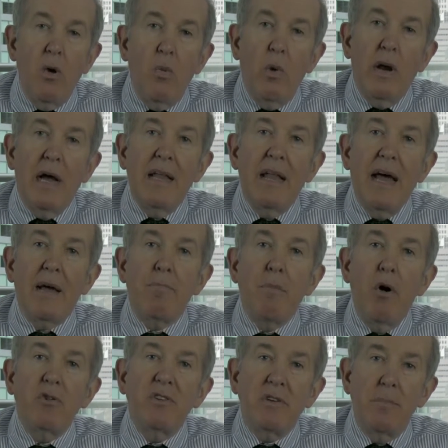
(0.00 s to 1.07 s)
What I like
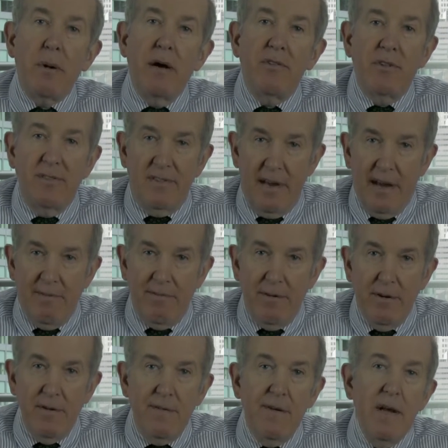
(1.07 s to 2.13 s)
most about this
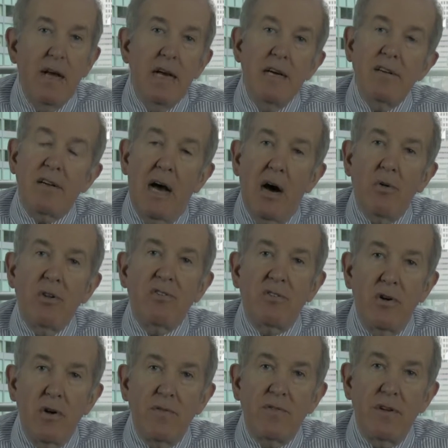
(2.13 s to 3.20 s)
effort is how it
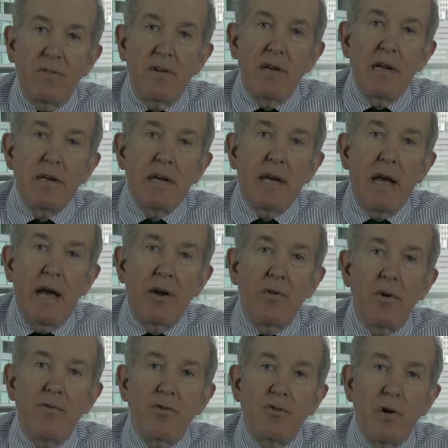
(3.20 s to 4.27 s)
serves as an
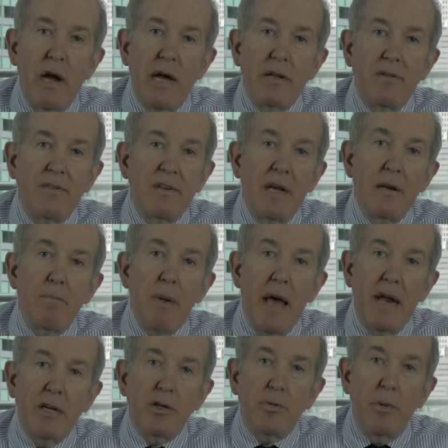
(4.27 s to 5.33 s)
indicator of trends in
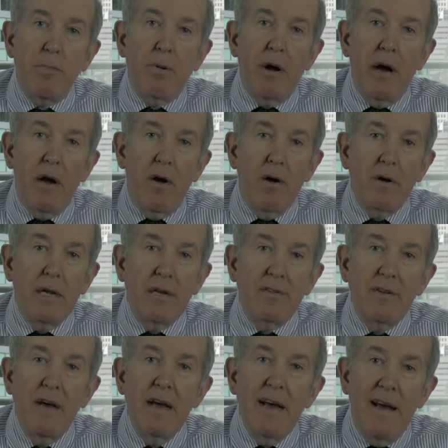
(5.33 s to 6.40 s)
management
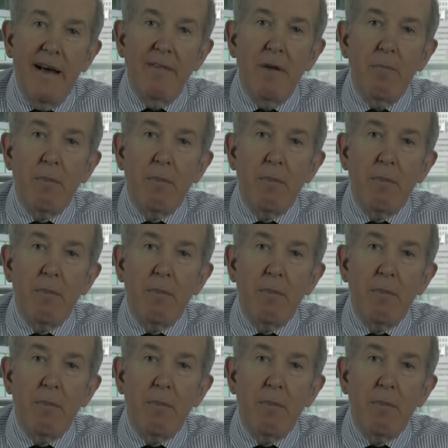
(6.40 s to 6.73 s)
priorities and